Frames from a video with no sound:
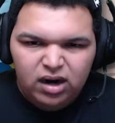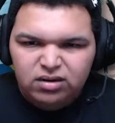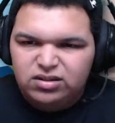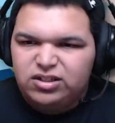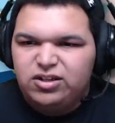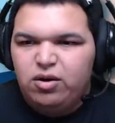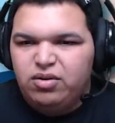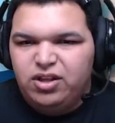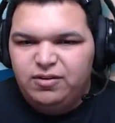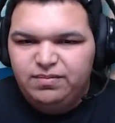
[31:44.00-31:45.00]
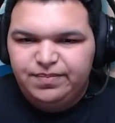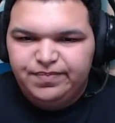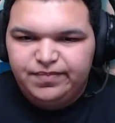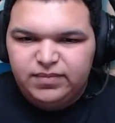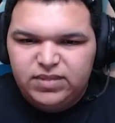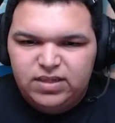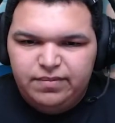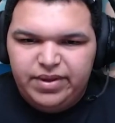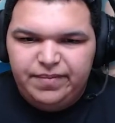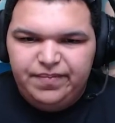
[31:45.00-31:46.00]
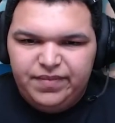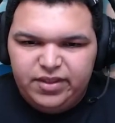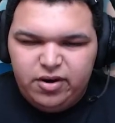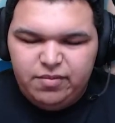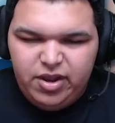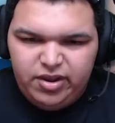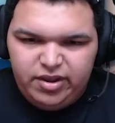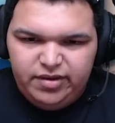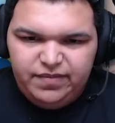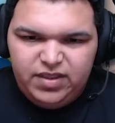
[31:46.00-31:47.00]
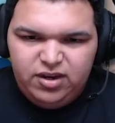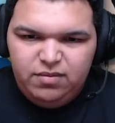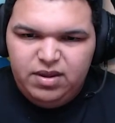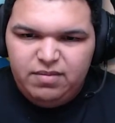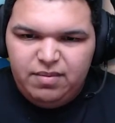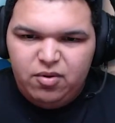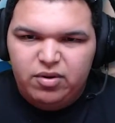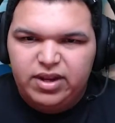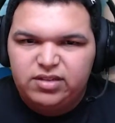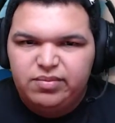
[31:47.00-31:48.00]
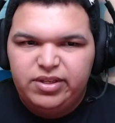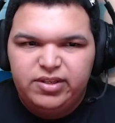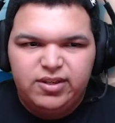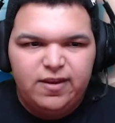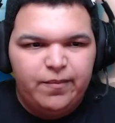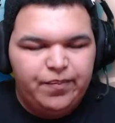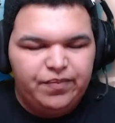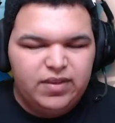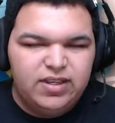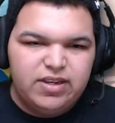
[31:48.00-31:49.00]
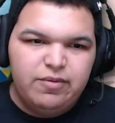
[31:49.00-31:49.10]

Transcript: we'll just go with it. But Darumaka, can you be in my Pokedex, please? Because